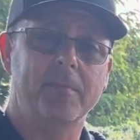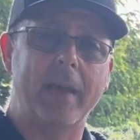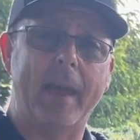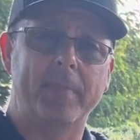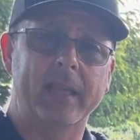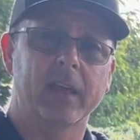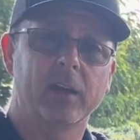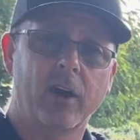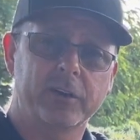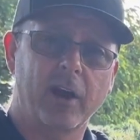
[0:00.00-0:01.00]
mapping,
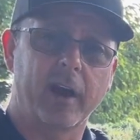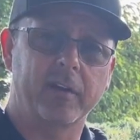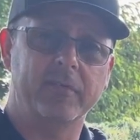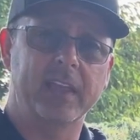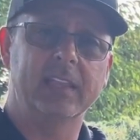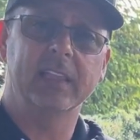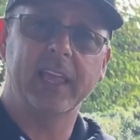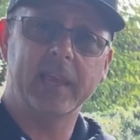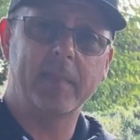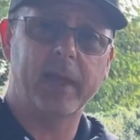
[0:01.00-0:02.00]
cartography, and
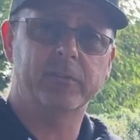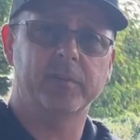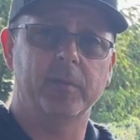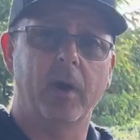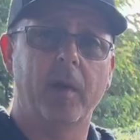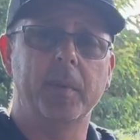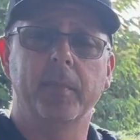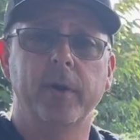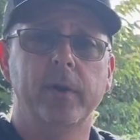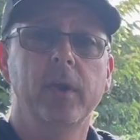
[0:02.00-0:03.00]
Lake Master from
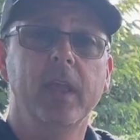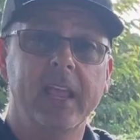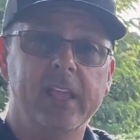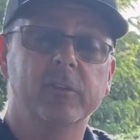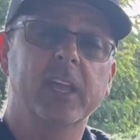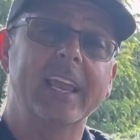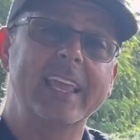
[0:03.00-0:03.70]
Humminbird is gonna